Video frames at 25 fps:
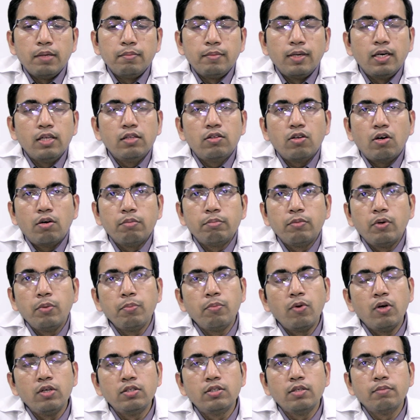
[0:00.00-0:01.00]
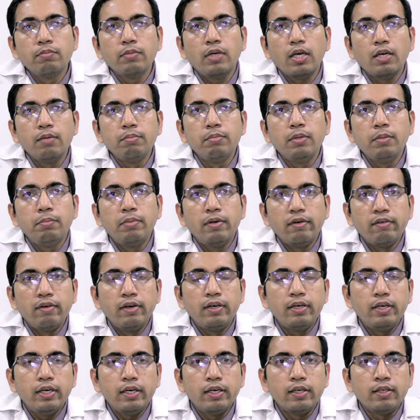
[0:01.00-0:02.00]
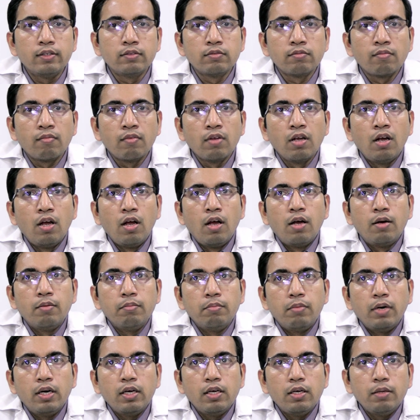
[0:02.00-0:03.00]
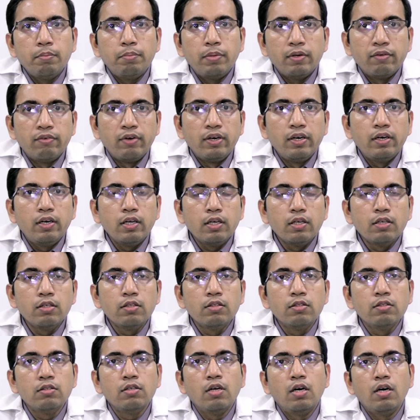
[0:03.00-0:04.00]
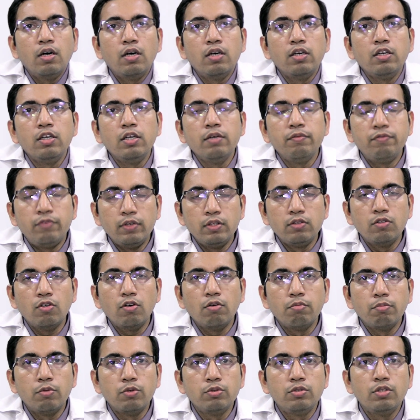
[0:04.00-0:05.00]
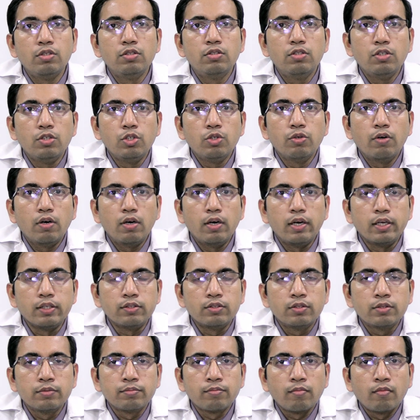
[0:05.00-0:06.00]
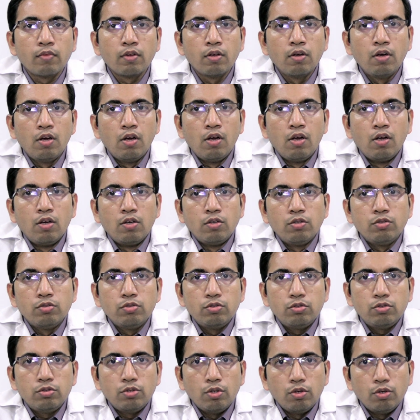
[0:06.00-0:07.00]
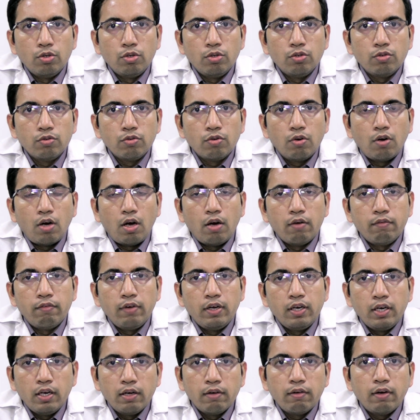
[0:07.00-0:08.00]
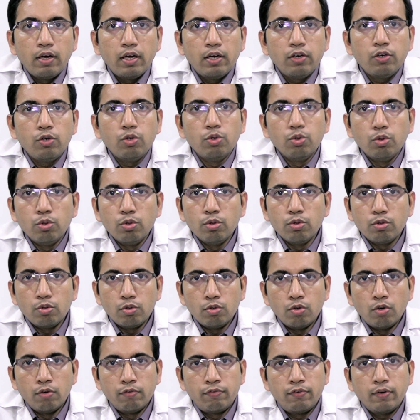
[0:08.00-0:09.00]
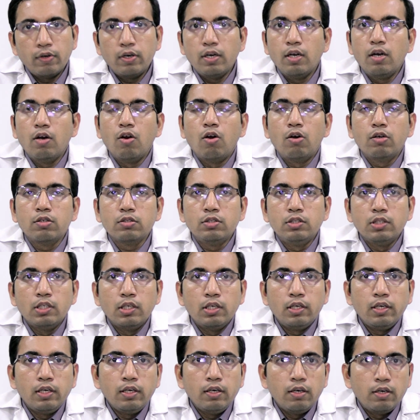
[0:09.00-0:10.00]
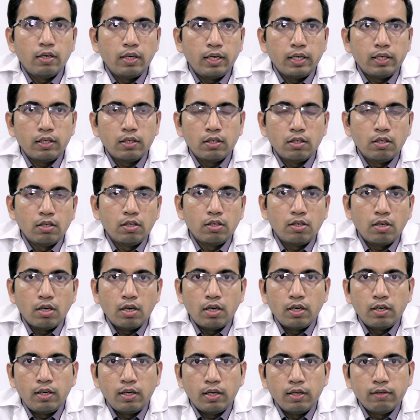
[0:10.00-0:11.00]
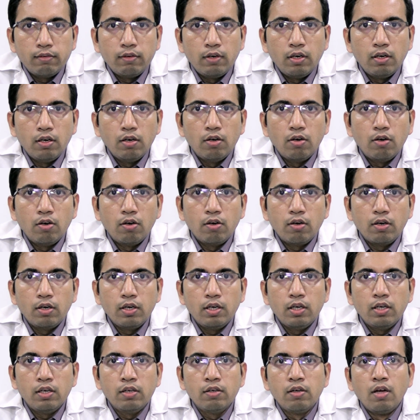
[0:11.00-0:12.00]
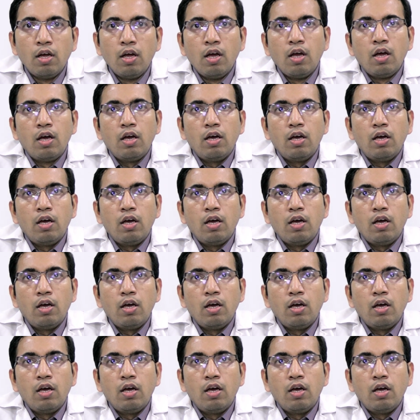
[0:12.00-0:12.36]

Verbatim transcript: pulmonary thromboembolism can be prevented by preventing deep vein thrombosis in your legs. So whenever you go for a long journey like car travel or